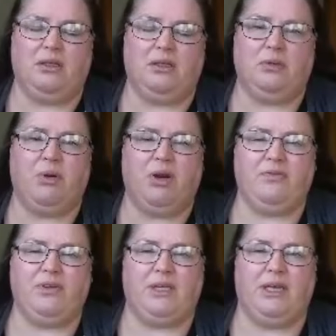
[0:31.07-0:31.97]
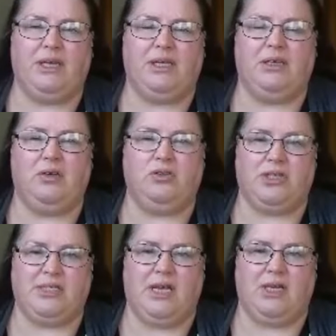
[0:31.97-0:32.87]
you know, I would quickly
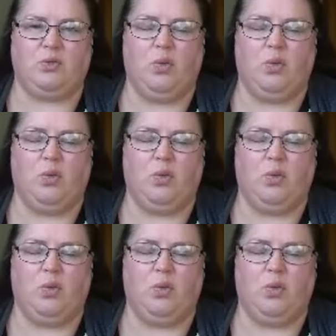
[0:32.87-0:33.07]
understand